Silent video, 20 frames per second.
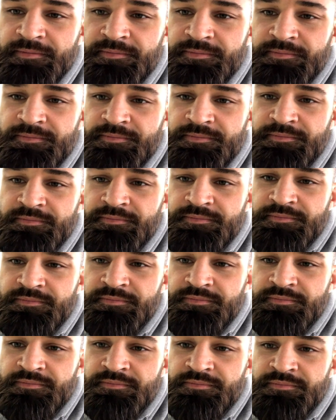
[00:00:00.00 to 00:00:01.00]

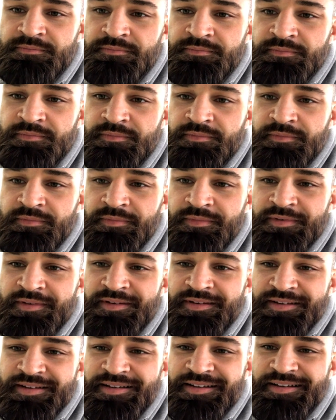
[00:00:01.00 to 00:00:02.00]

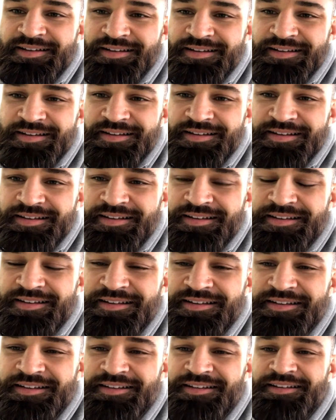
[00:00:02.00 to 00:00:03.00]

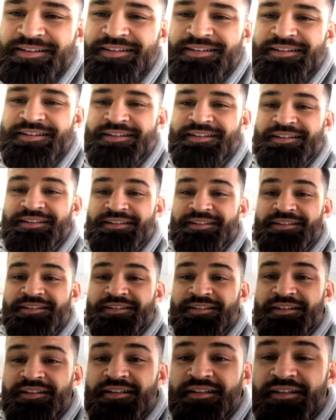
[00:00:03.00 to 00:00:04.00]

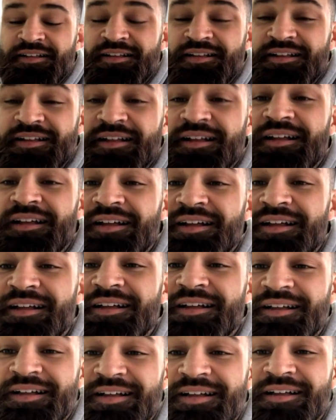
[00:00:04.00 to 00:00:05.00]

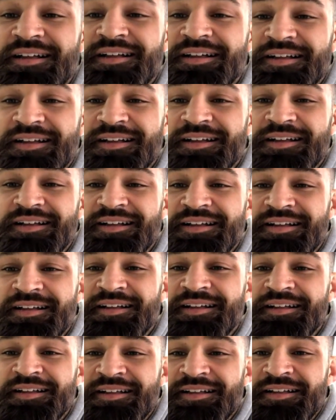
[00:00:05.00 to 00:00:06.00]

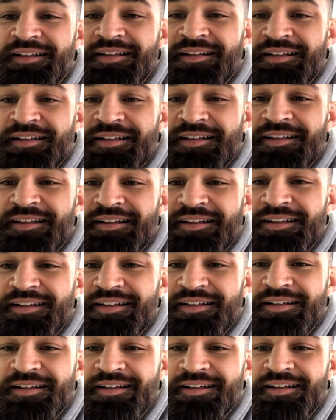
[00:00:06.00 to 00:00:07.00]

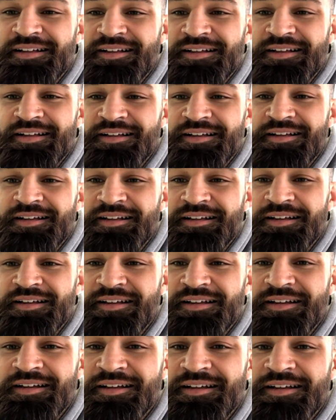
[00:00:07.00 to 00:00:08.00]
This person isn't speaking.